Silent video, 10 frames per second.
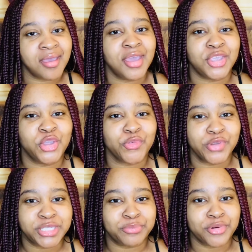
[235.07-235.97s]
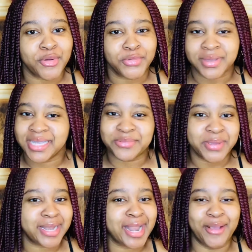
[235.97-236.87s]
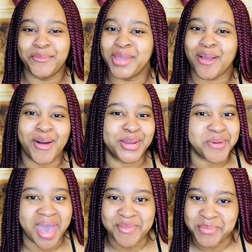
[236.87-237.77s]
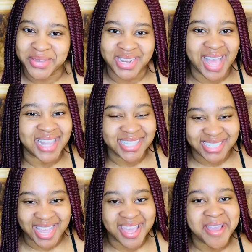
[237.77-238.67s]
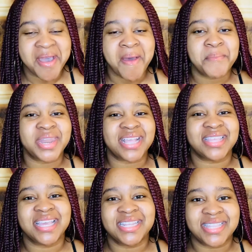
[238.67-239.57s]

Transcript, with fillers: you're rich broke, because we all don't have $1 million yet. But at the end of the